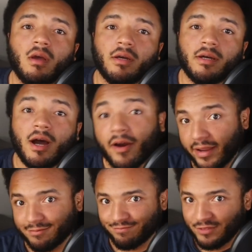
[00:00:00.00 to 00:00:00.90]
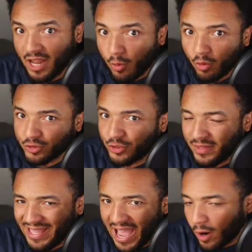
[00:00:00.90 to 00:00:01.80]
All right, now we're on to
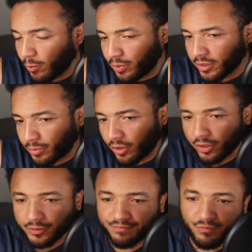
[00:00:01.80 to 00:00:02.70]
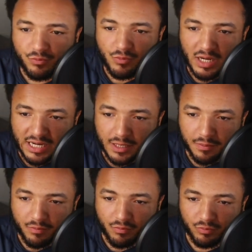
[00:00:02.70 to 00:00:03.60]
the output part.
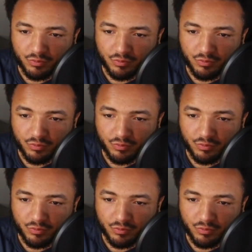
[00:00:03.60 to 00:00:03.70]
Everyone's